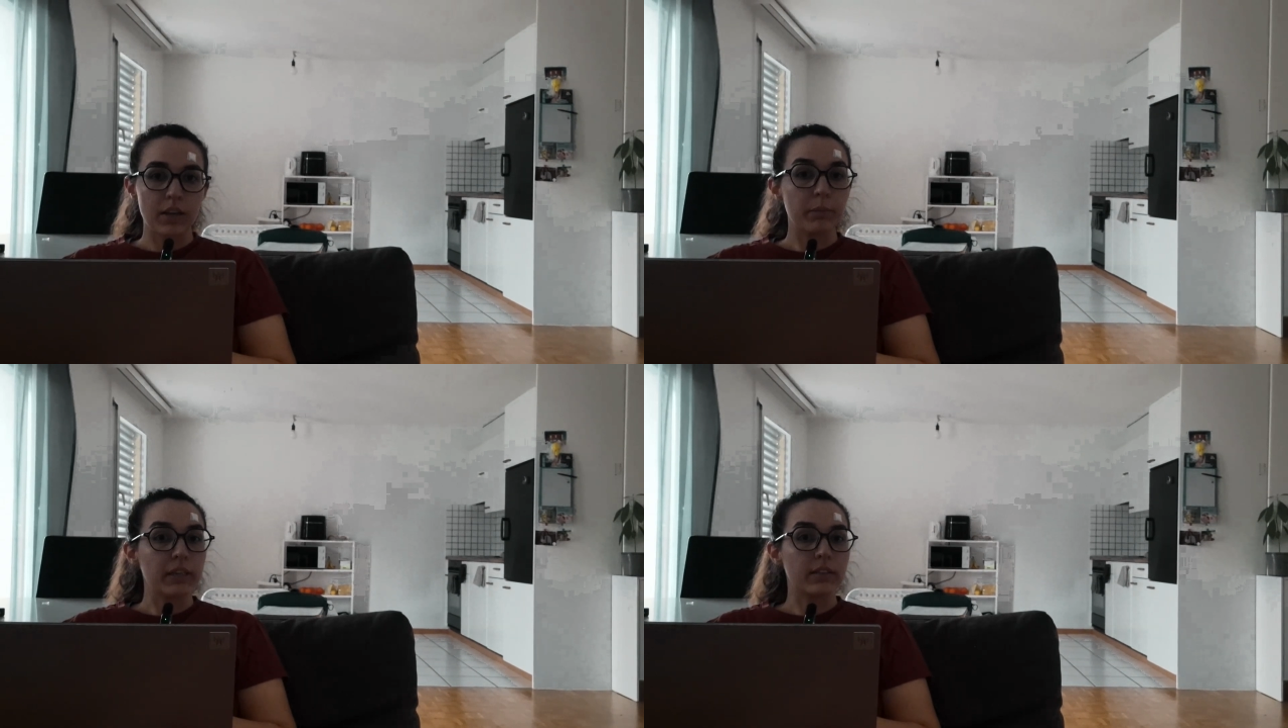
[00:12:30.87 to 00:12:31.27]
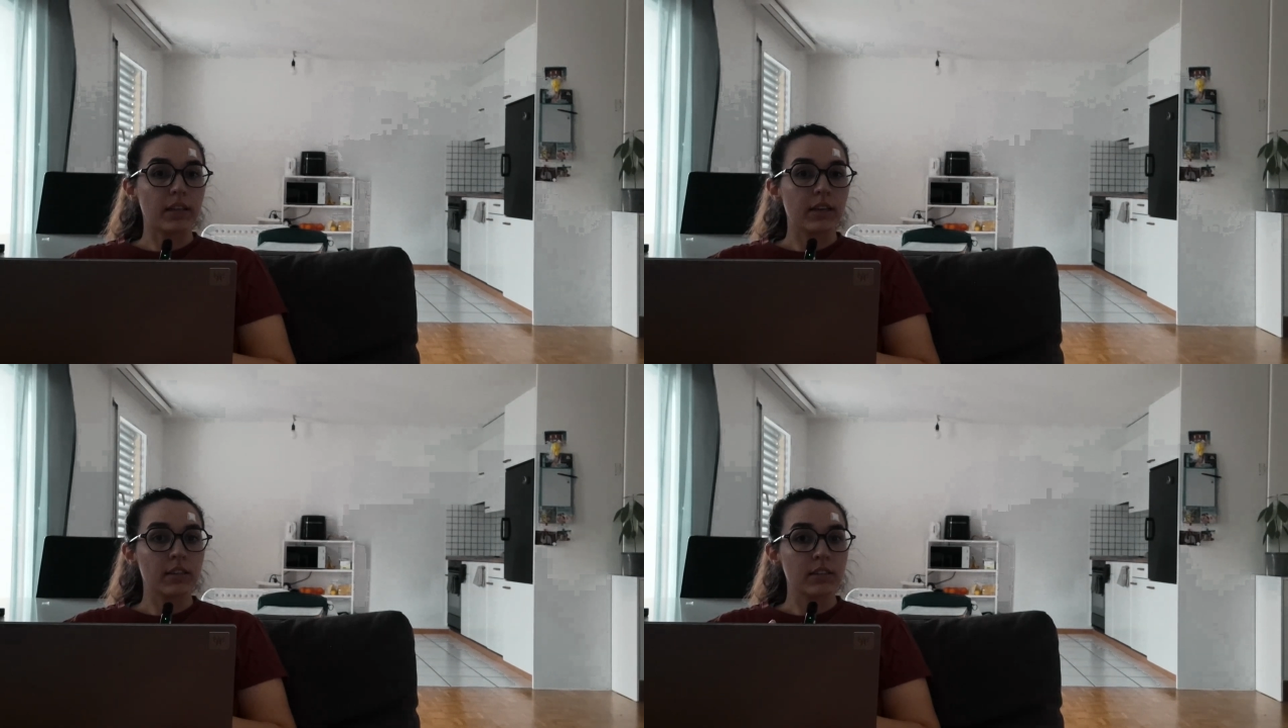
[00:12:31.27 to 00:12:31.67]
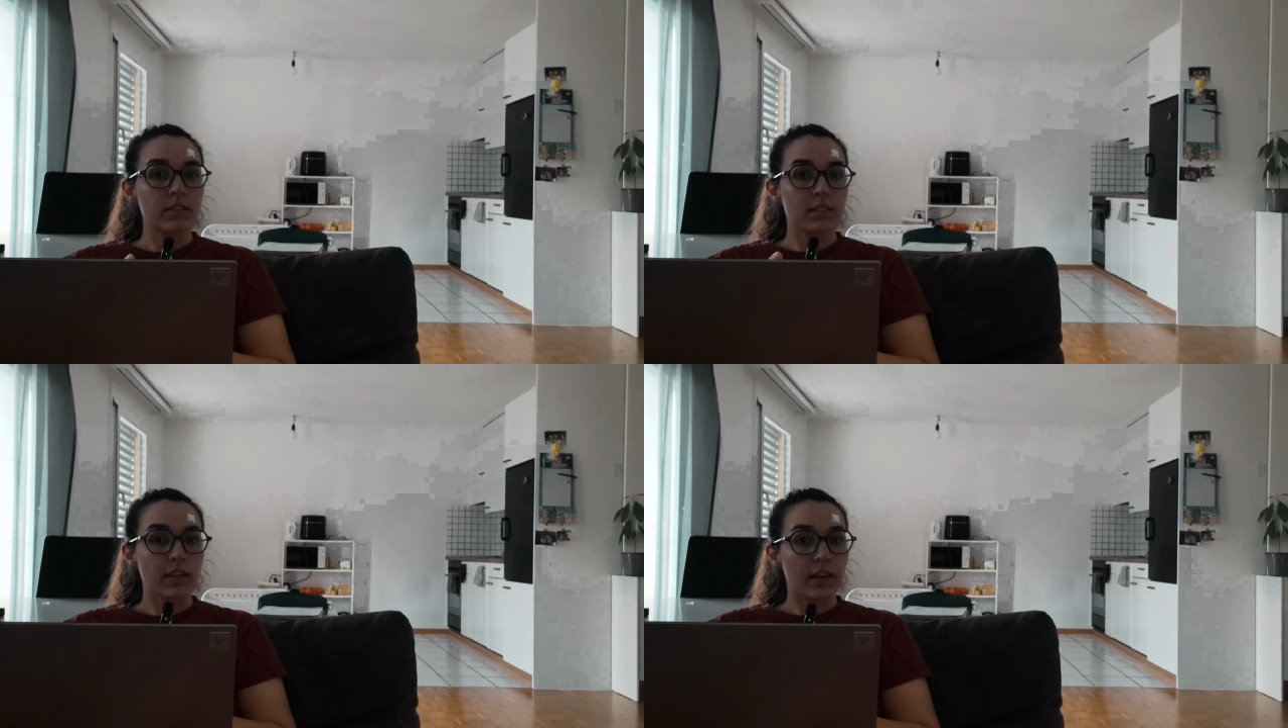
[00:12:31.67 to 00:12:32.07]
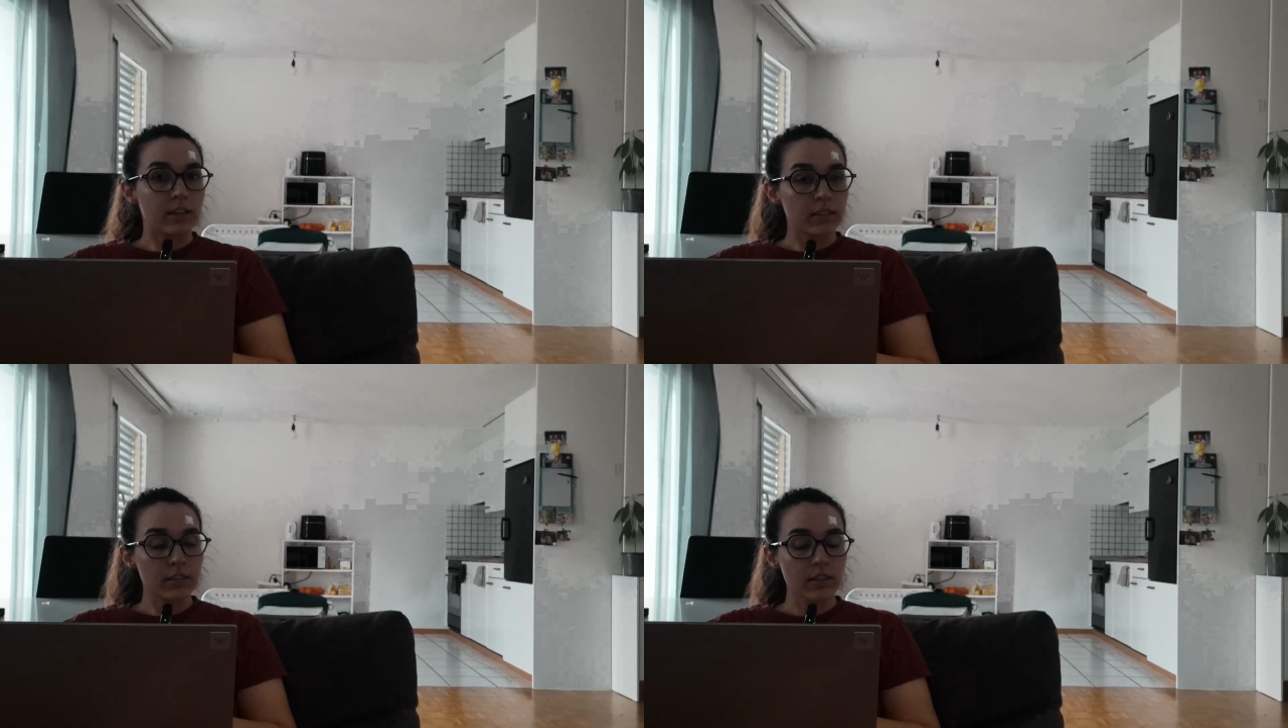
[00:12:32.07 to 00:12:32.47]
I mean, they
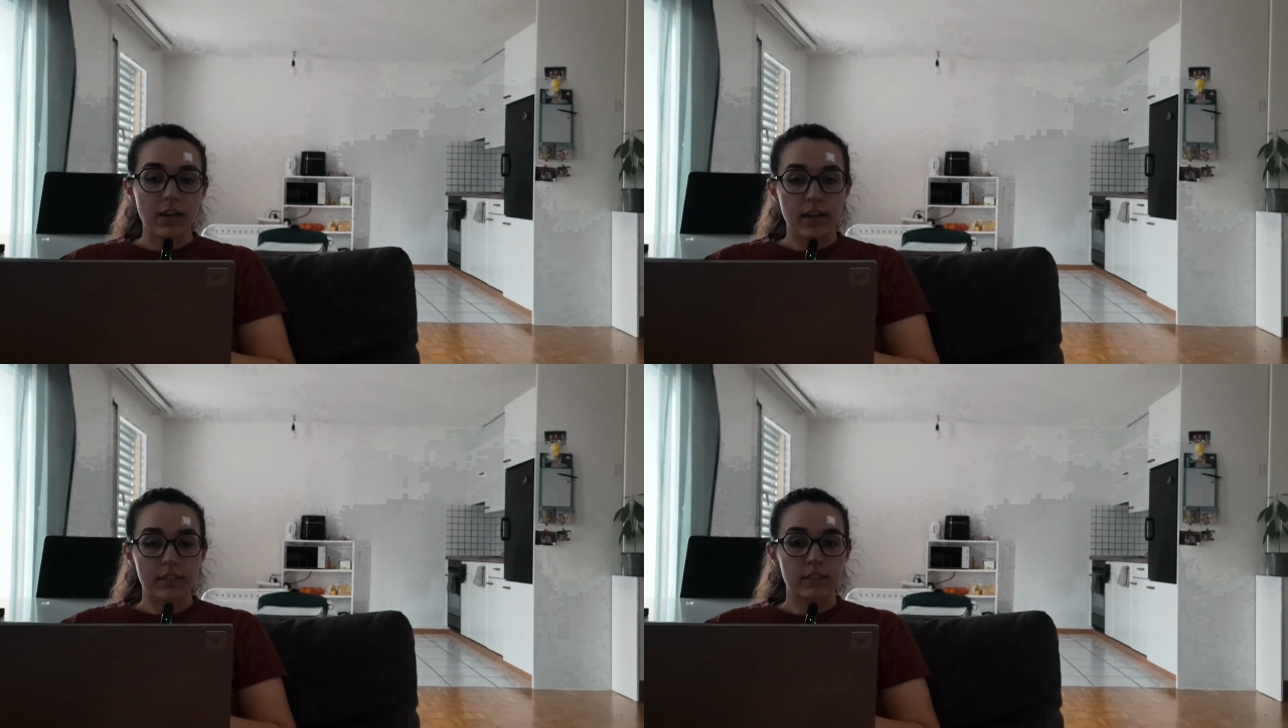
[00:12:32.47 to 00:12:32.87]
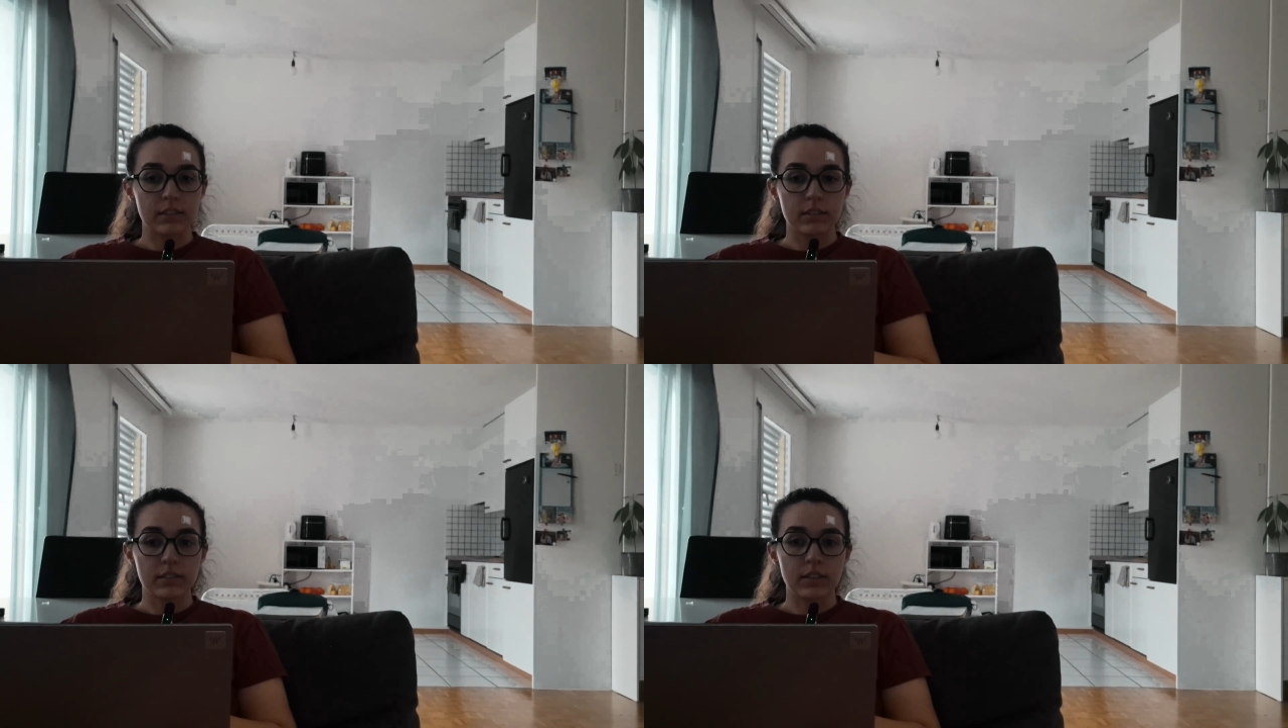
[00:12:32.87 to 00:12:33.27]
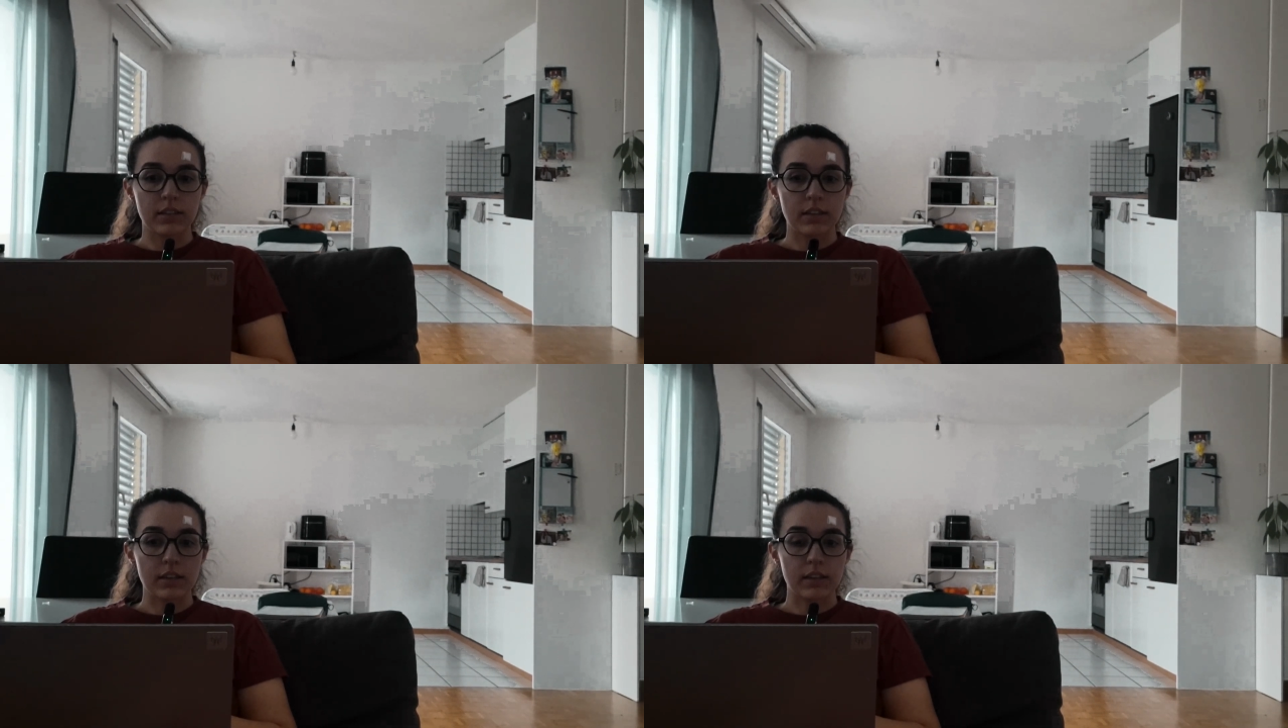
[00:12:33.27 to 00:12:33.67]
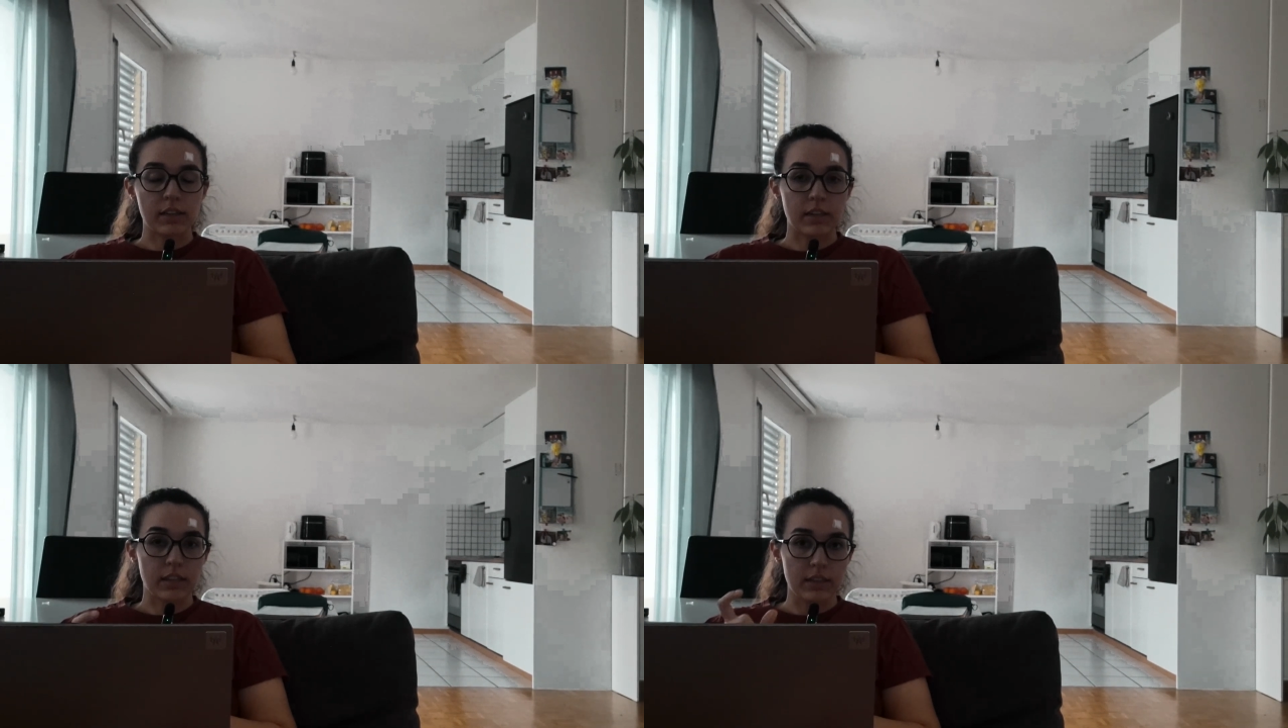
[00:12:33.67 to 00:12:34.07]
says that
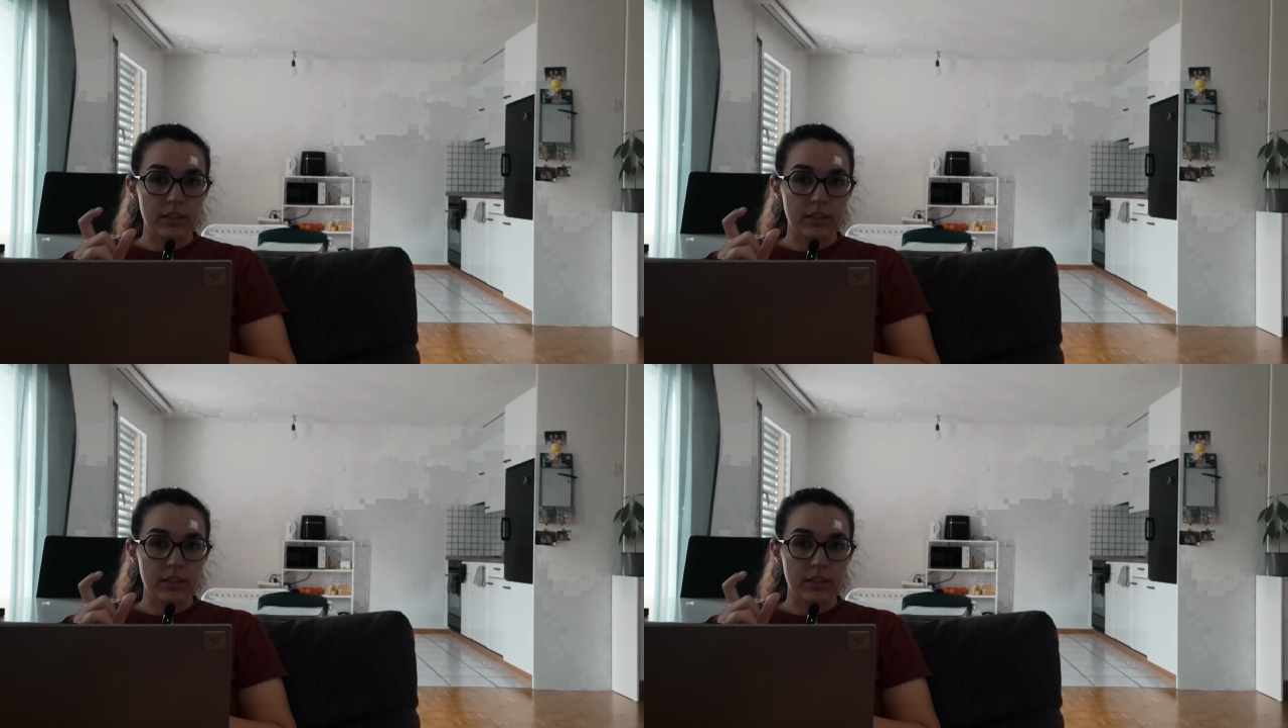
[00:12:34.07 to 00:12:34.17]
the